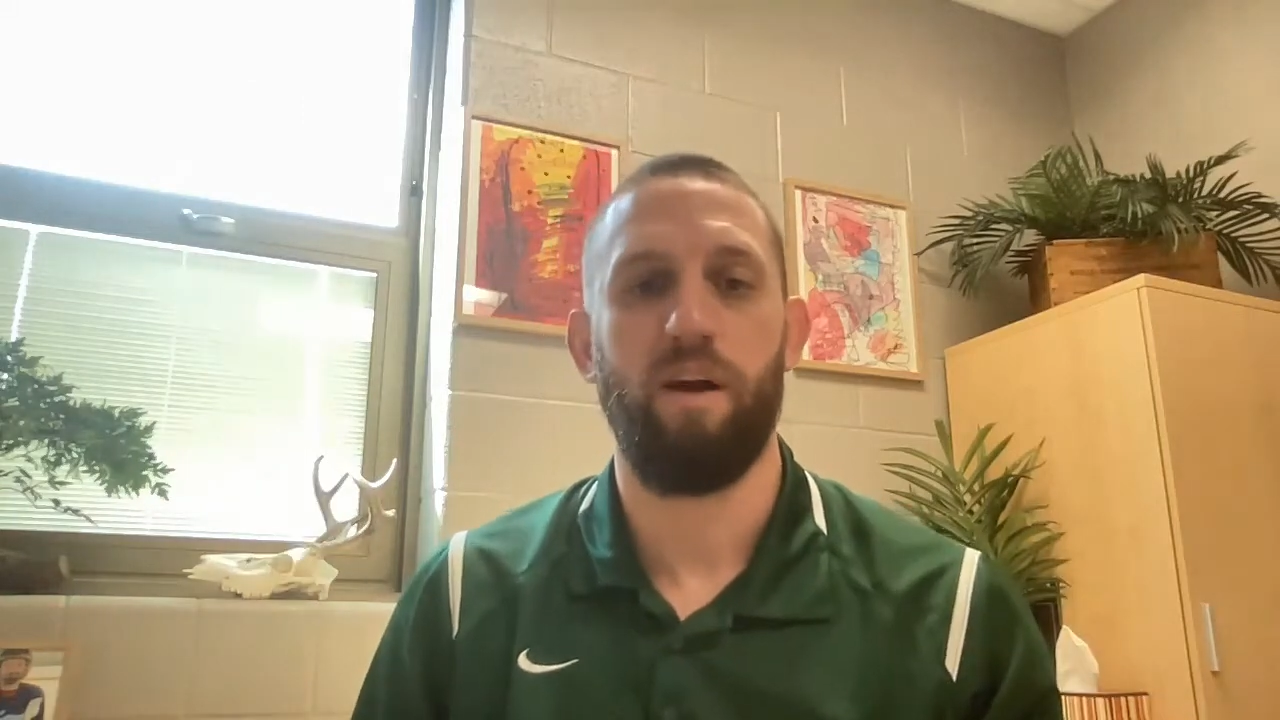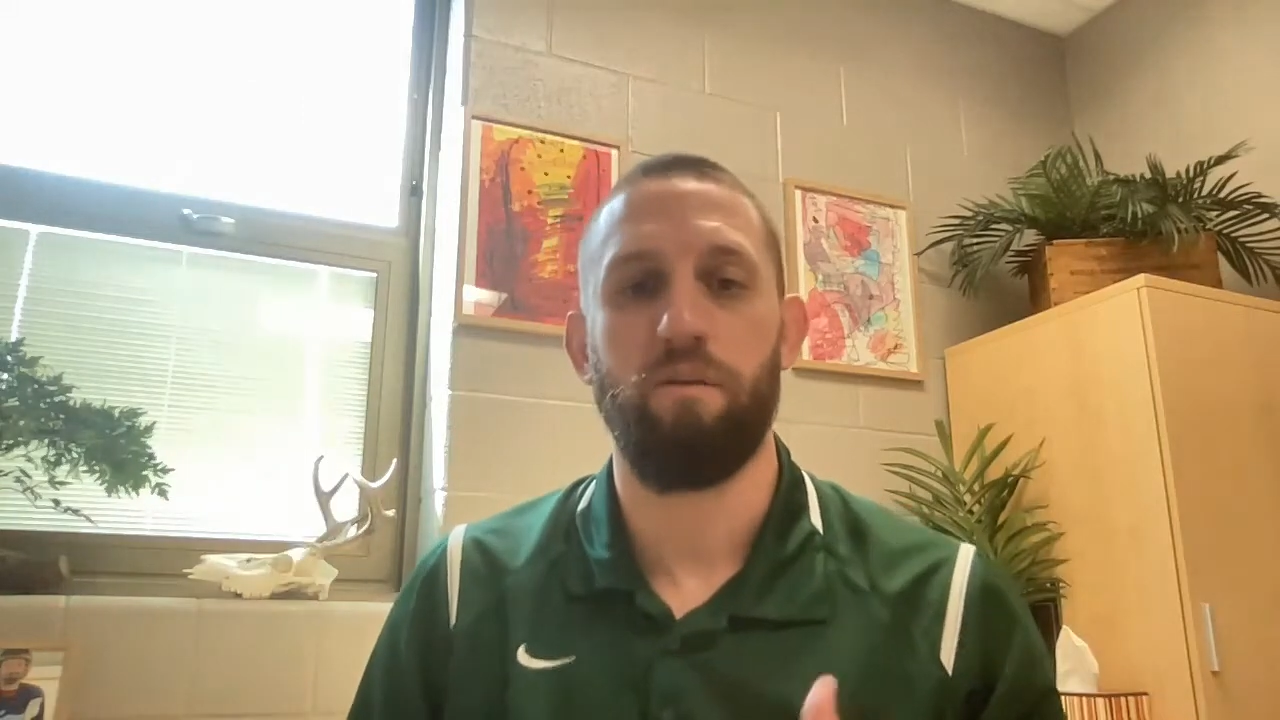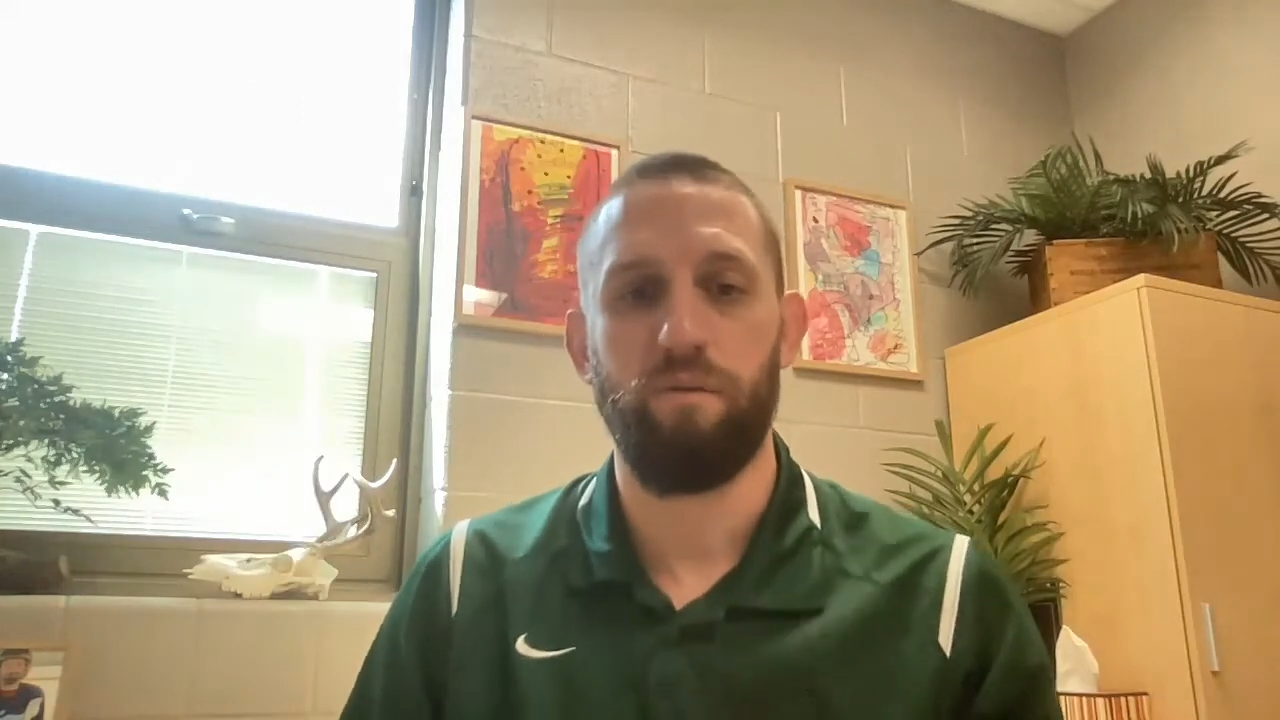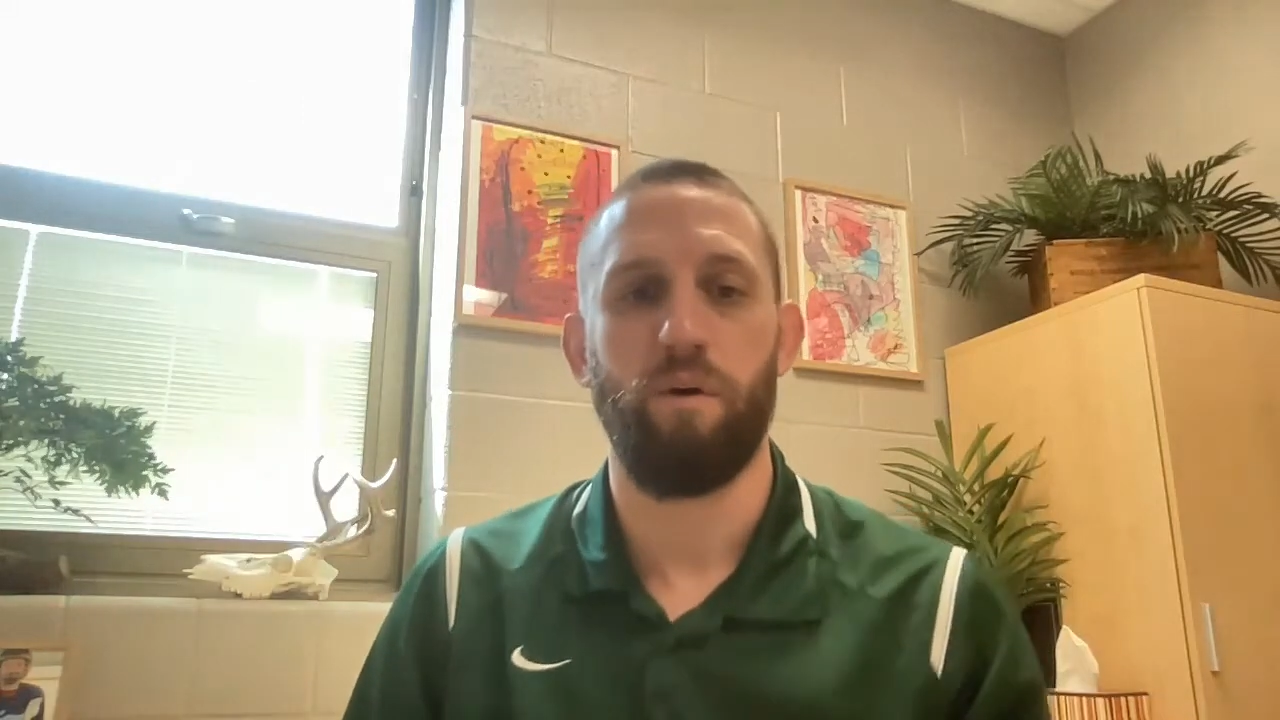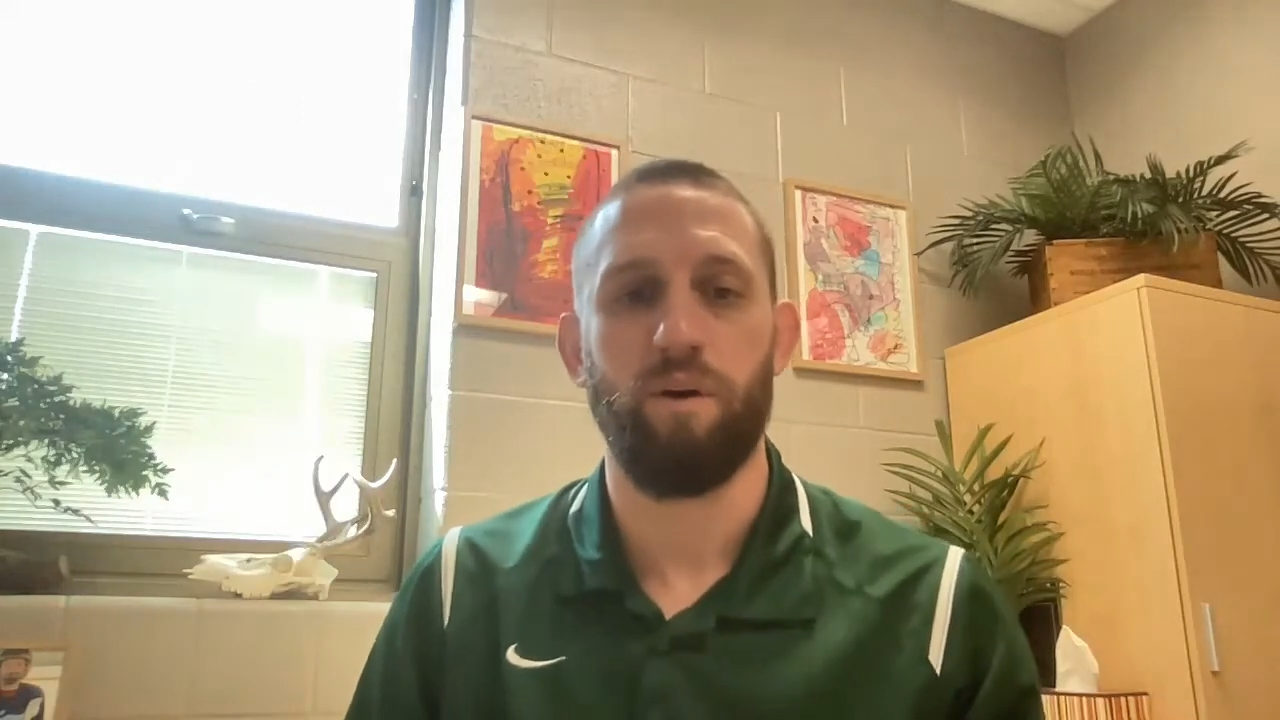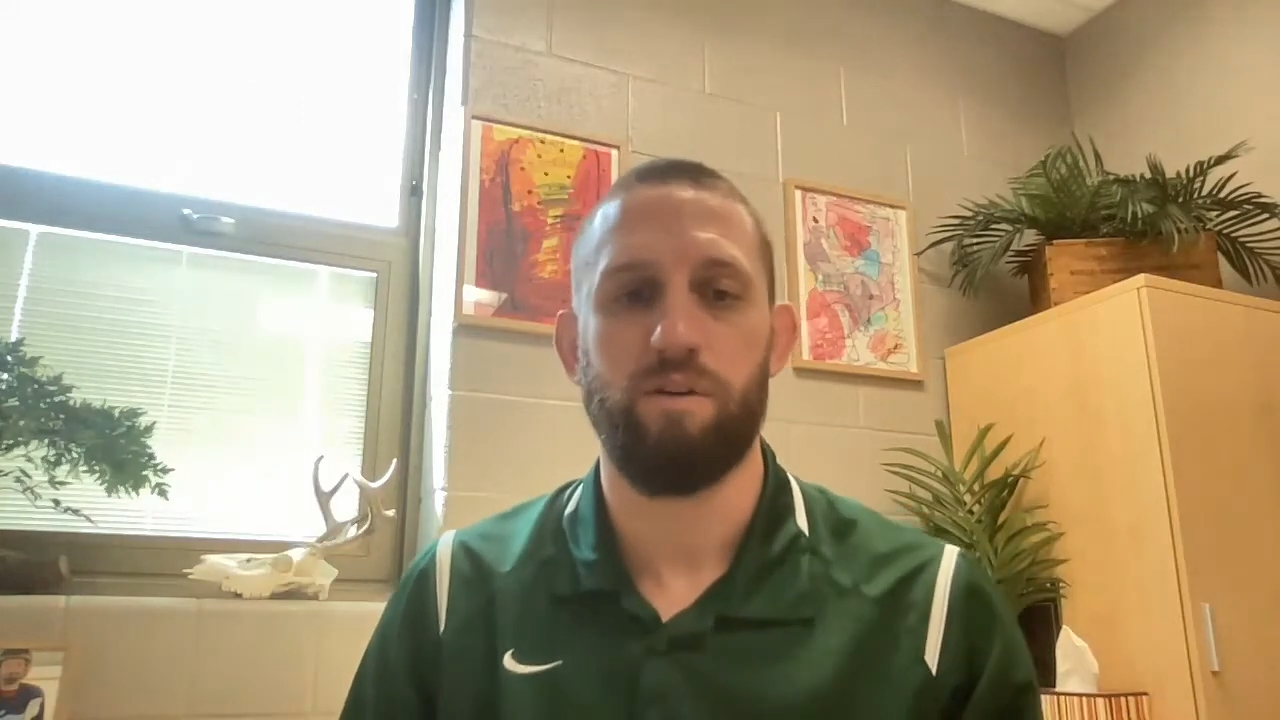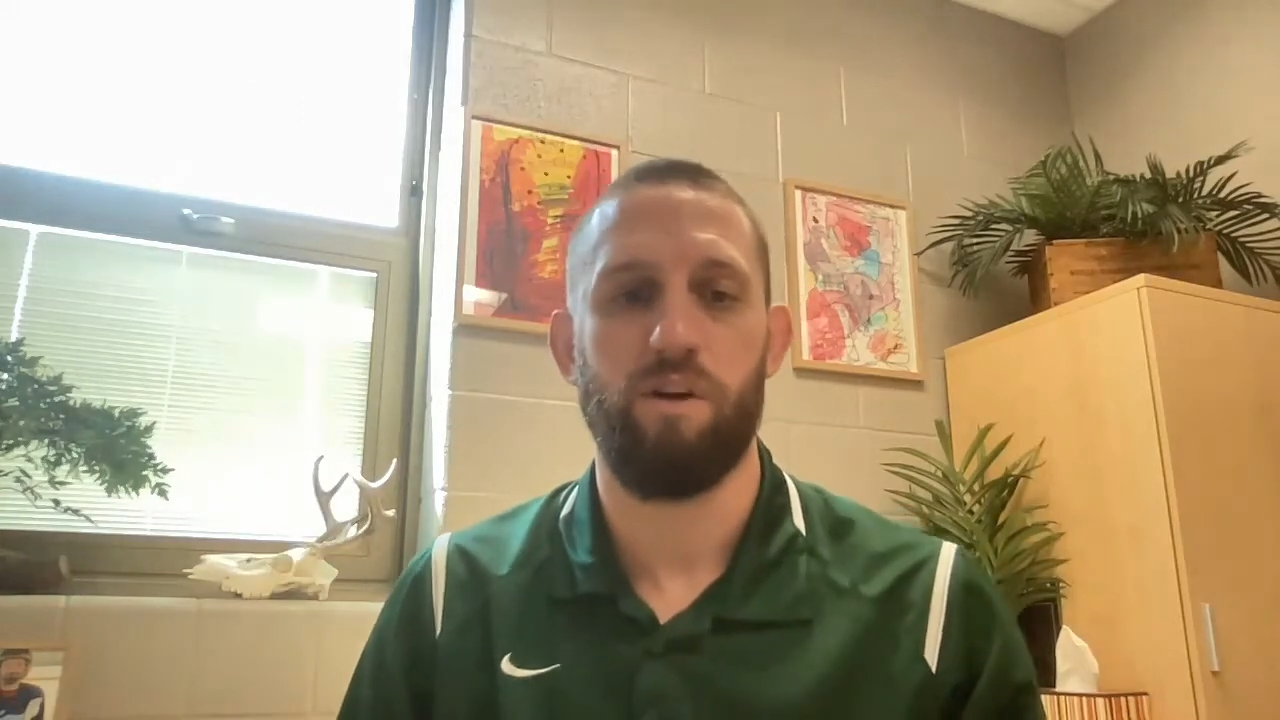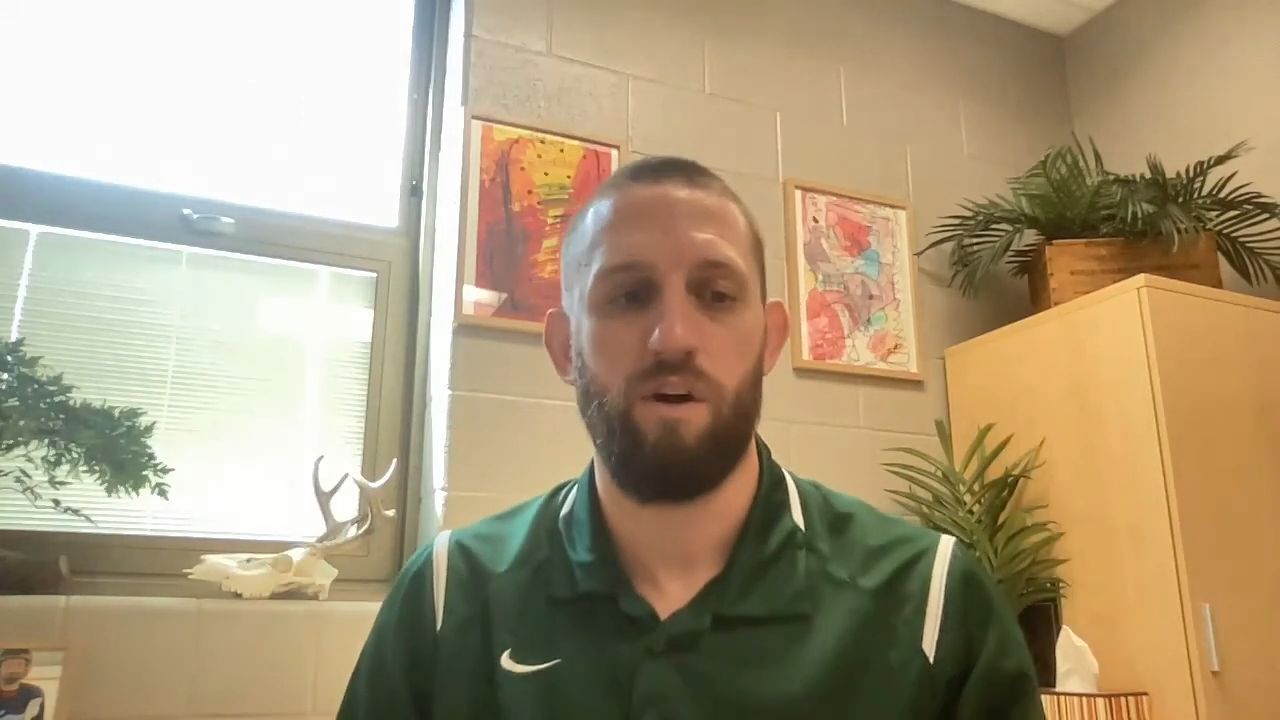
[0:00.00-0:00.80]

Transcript: and focus